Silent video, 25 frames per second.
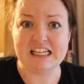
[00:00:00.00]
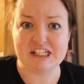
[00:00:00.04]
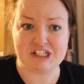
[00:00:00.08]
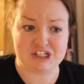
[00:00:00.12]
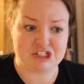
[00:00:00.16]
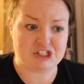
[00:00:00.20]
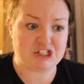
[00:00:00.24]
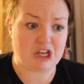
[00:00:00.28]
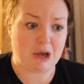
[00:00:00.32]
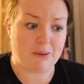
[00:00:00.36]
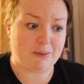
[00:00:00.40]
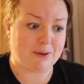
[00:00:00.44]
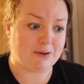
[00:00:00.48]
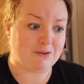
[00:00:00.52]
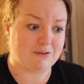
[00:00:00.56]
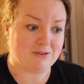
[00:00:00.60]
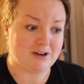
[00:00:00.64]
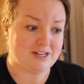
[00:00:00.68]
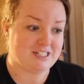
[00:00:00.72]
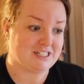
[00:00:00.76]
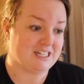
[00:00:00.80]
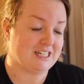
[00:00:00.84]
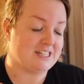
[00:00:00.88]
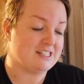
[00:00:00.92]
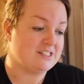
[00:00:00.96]
is just going
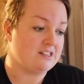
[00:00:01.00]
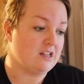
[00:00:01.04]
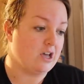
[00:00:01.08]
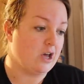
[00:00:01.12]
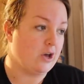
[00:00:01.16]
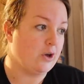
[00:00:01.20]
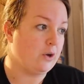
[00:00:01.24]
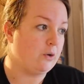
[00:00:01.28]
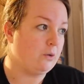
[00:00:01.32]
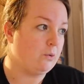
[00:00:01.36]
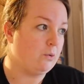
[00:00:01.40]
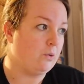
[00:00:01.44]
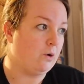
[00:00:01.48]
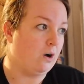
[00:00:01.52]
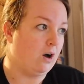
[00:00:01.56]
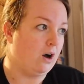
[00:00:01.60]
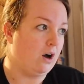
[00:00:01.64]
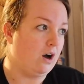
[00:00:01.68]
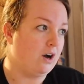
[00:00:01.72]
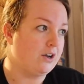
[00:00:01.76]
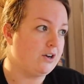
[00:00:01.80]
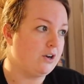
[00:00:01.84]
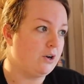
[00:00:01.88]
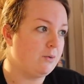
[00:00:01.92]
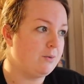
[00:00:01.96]
already so
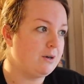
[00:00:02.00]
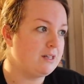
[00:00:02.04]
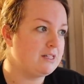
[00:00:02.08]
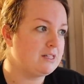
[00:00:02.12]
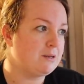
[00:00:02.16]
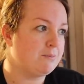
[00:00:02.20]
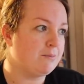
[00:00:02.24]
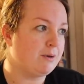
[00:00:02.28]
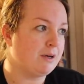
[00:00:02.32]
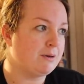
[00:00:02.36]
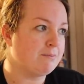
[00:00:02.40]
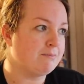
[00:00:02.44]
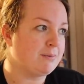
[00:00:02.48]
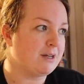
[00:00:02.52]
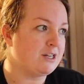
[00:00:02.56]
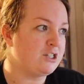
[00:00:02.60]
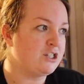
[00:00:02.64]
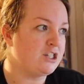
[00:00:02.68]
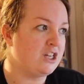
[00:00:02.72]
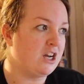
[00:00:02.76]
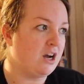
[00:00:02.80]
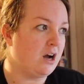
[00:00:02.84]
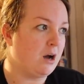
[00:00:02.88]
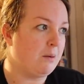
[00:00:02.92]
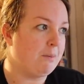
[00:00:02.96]
I don't know whether to bring
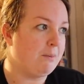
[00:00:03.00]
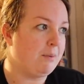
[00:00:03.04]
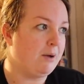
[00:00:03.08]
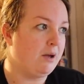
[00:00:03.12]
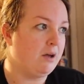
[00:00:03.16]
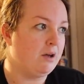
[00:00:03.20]
Benji up